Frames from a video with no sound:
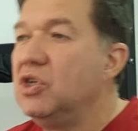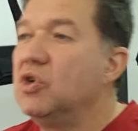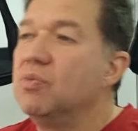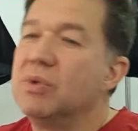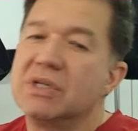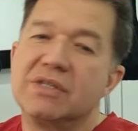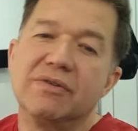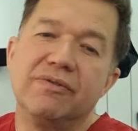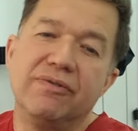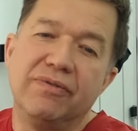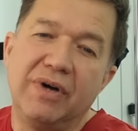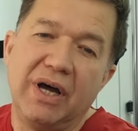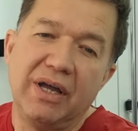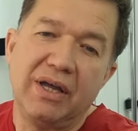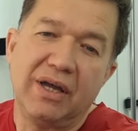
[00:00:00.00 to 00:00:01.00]
you must
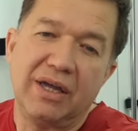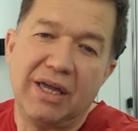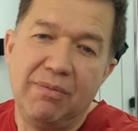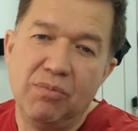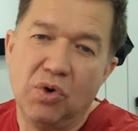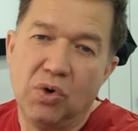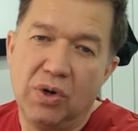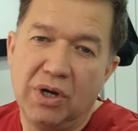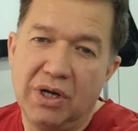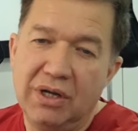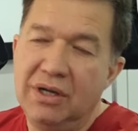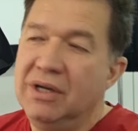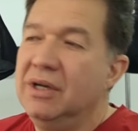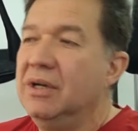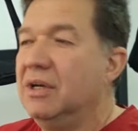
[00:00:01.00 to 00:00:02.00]
fire him or
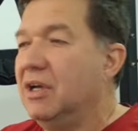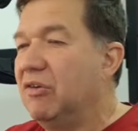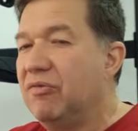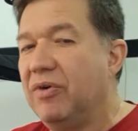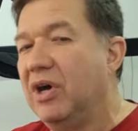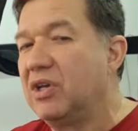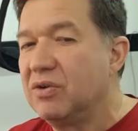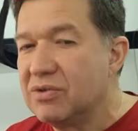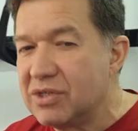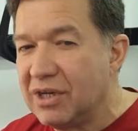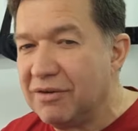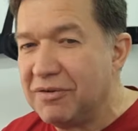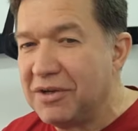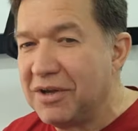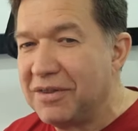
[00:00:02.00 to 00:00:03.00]
her and find
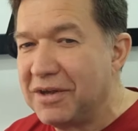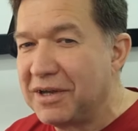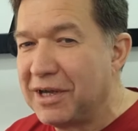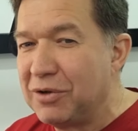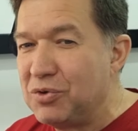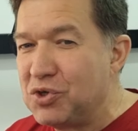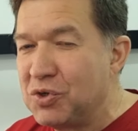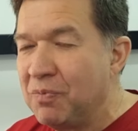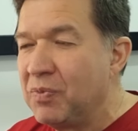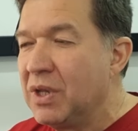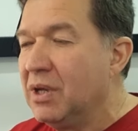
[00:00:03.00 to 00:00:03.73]
yourself another coach,